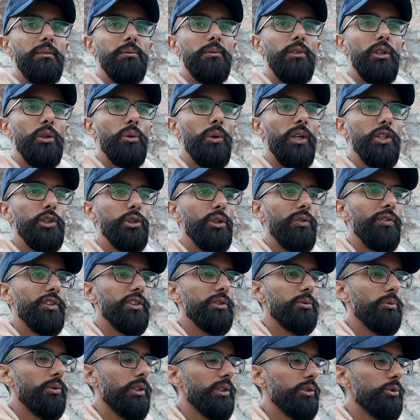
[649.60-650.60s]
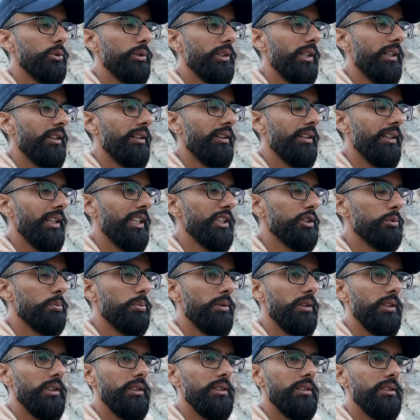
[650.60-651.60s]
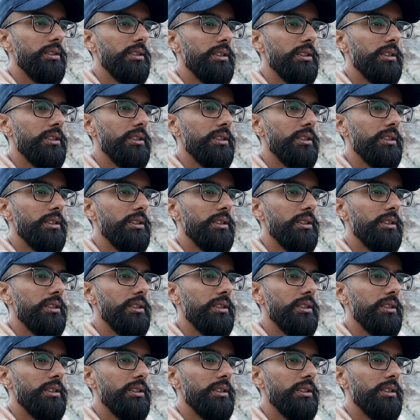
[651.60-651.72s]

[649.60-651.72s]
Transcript: Not quite sure if it's worth doing anything else, but